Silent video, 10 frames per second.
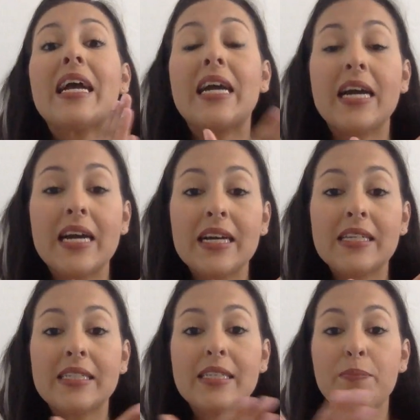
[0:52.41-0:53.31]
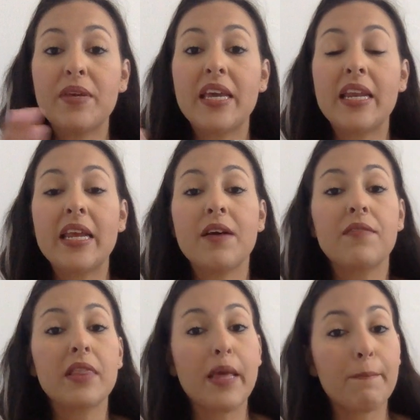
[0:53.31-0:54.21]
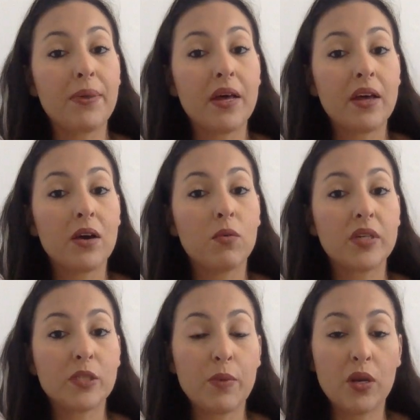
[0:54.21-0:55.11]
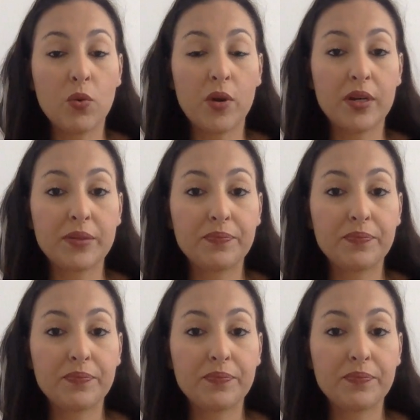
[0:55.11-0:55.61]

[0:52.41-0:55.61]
k to the beginning of lip, what's my new word?